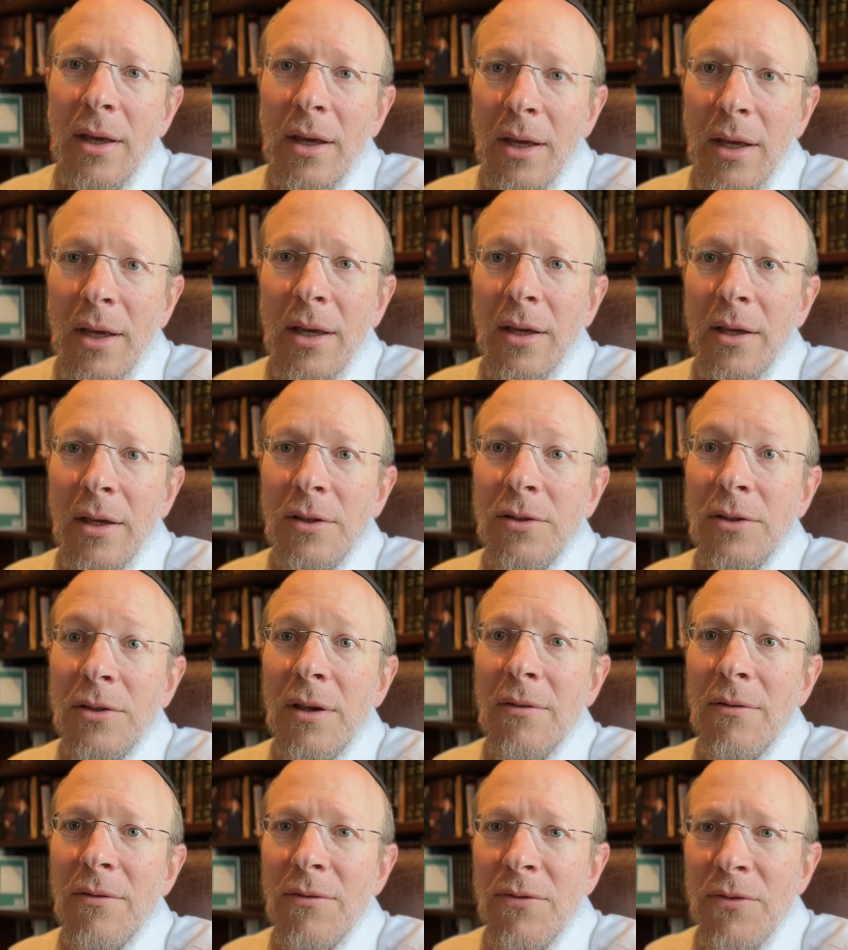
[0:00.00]
is
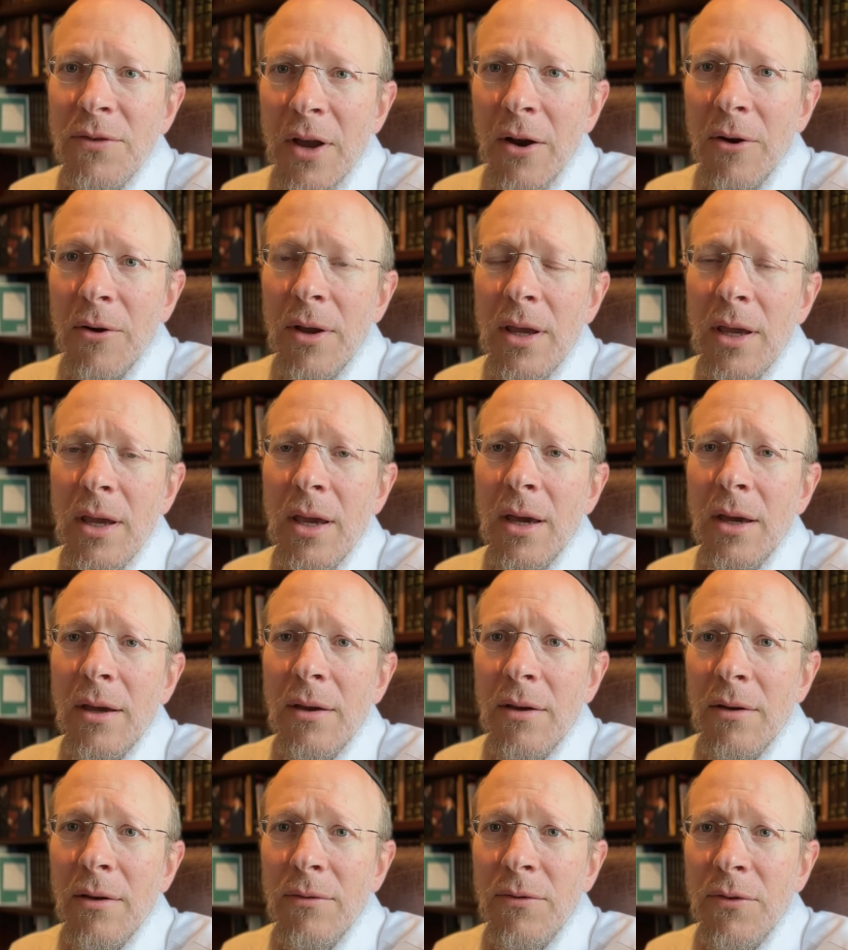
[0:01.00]
very,
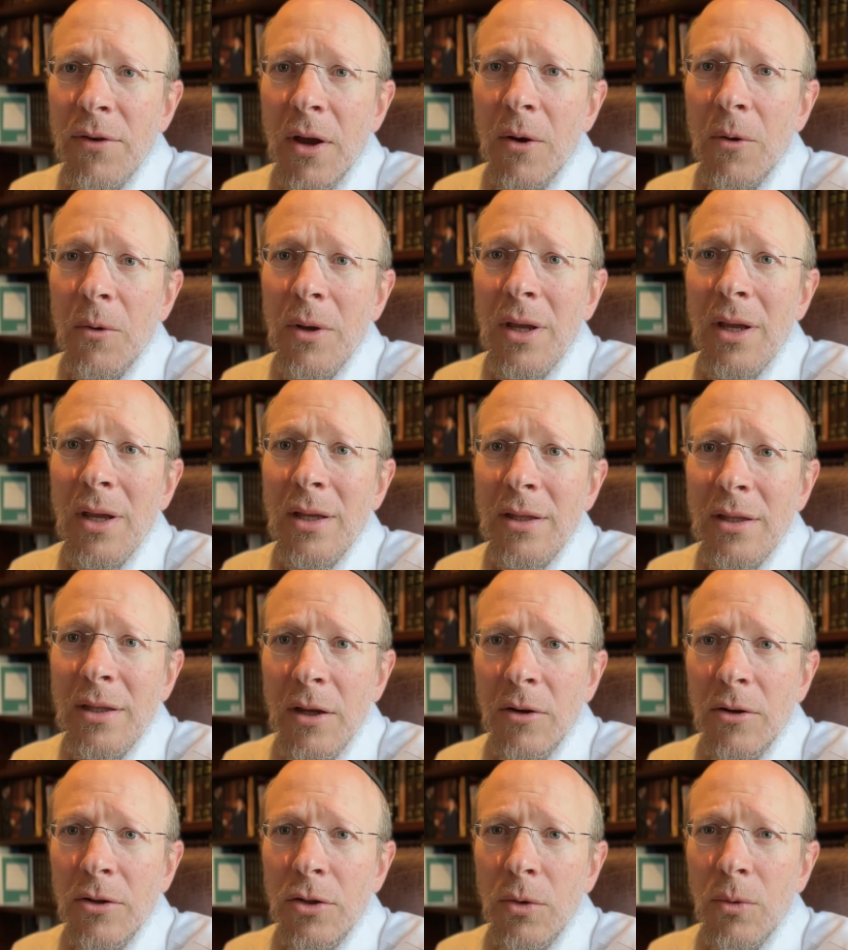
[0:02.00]
very
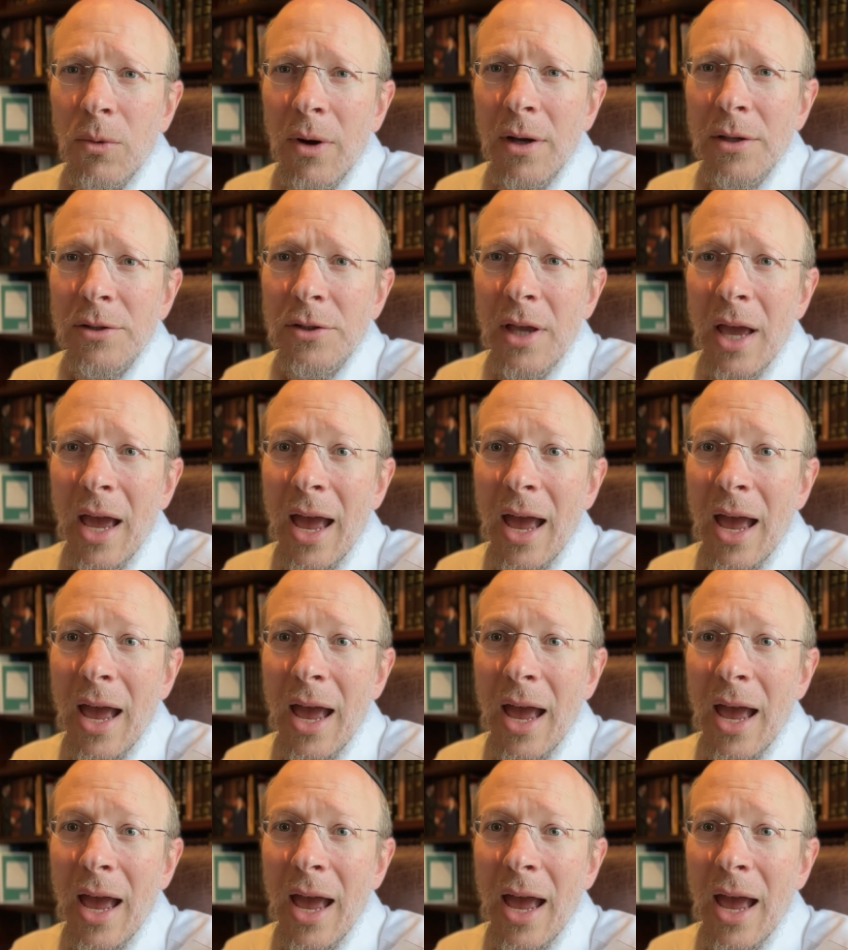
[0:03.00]
dear to us